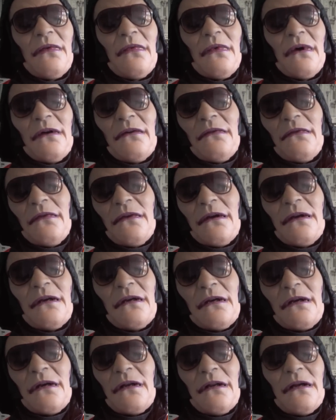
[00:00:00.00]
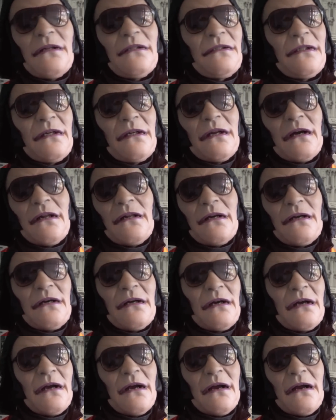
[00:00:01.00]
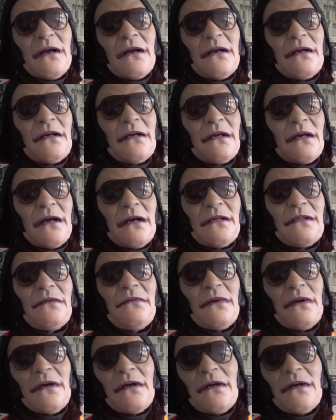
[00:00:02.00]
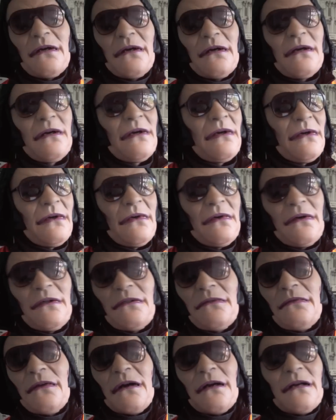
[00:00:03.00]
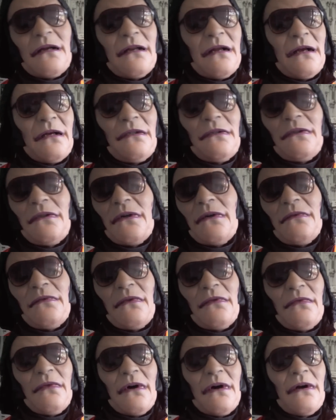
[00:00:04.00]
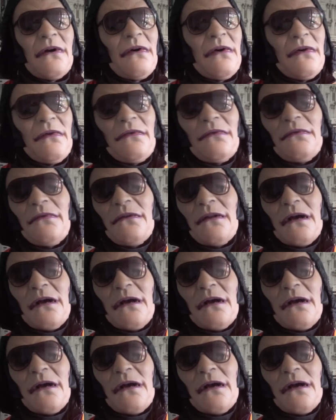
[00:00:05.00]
One thing led to another, and Casper got his fucking head chopped right off.